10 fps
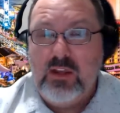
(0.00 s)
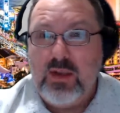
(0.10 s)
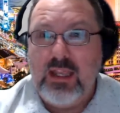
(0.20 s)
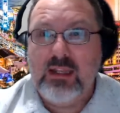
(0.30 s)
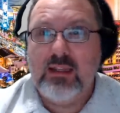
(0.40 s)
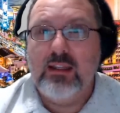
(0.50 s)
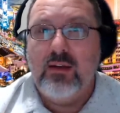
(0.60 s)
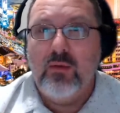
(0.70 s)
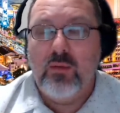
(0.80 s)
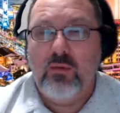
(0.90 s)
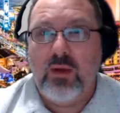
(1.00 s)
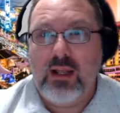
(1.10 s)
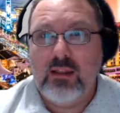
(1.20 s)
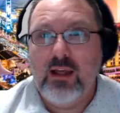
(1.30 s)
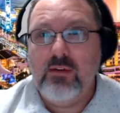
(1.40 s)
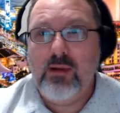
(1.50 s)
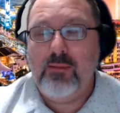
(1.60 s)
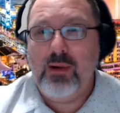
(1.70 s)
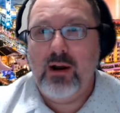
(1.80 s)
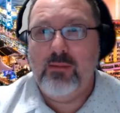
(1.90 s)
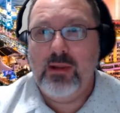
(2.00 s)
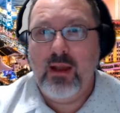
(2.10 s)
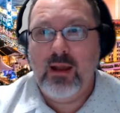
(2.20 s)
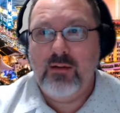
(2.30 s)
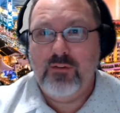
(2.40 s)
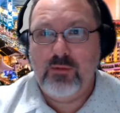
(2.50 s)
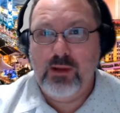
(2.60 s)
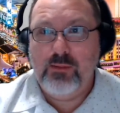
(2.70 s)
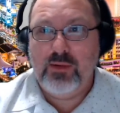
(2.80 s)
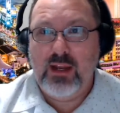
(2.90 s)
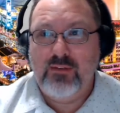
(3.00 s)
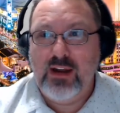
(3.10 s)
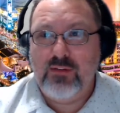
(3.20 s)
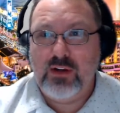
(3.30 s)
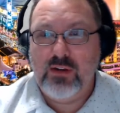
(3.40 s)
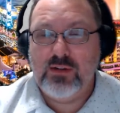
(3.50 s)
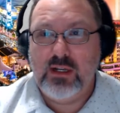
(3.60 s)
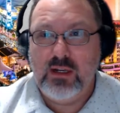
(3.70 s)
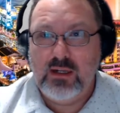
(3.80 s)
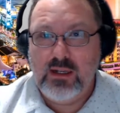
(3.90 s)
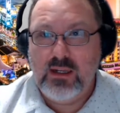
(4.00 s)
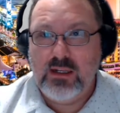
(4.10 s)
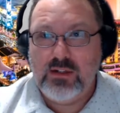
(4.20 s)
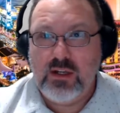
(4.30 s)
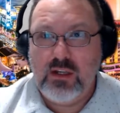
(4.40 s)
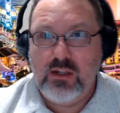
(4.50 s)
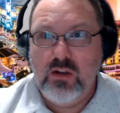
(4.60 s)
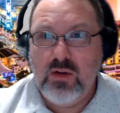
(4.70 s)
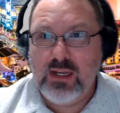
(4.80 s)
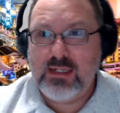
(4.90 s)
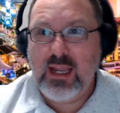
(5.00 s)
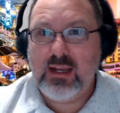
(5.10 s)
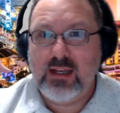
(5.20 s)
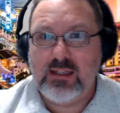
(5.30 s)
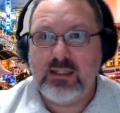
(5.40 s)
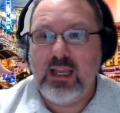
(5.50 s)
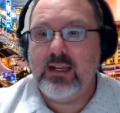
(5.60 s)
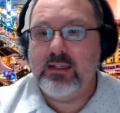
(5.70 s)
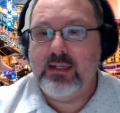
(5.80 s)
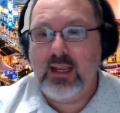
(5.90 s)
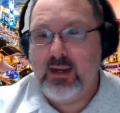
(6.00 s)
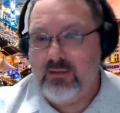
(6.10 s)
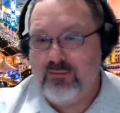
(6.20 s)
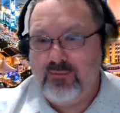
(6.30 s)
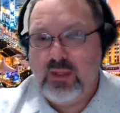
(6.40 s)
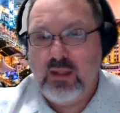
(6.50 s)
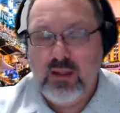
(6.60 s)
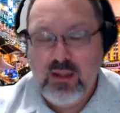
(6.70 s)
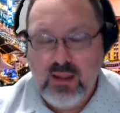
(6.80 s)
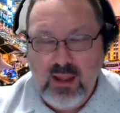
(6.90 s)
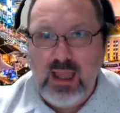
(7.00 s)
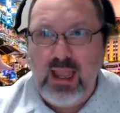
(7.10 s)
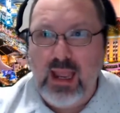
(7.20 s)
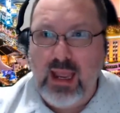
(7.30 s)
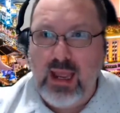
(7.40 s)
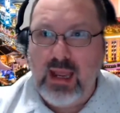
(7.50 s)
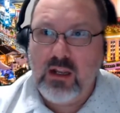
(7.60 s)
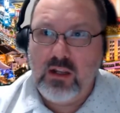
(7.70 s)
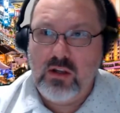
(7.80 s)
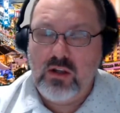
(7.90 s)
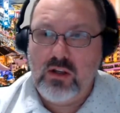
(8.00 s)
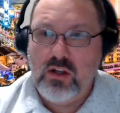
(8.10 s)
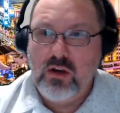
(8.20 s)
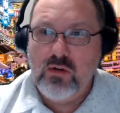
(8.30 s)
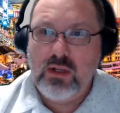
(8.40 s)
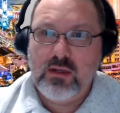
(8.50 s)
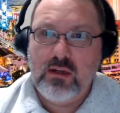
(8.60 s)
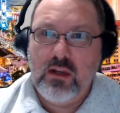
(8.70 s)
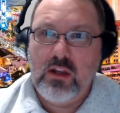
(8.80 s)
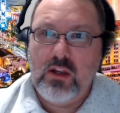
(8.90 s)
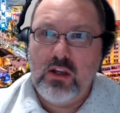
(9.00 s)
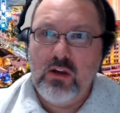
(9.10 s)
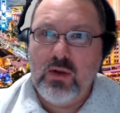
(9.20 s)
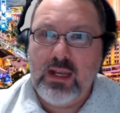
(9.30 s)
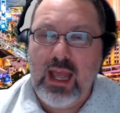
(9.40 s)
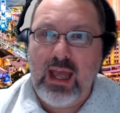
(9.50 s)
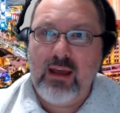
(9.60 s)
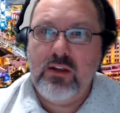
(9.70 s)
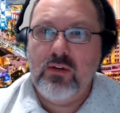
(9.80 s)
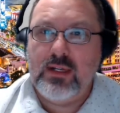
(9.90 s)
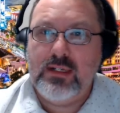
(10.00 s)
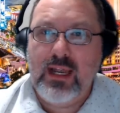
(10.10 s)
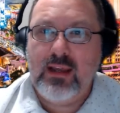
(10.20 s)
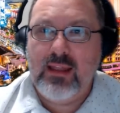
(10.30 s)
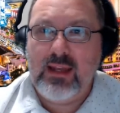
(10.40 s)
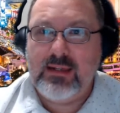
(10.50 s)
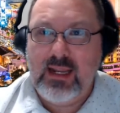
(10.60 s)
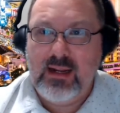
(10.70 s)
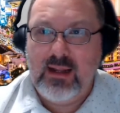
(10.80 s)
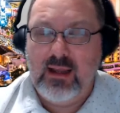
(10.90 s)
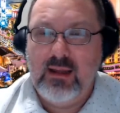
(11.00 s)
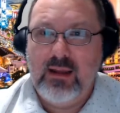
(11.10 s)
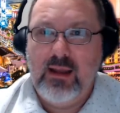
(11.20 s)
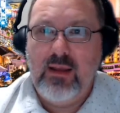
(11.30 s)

You can. What I love about Power BI for people that have never used it is you could take a set of data and you could you could take that data,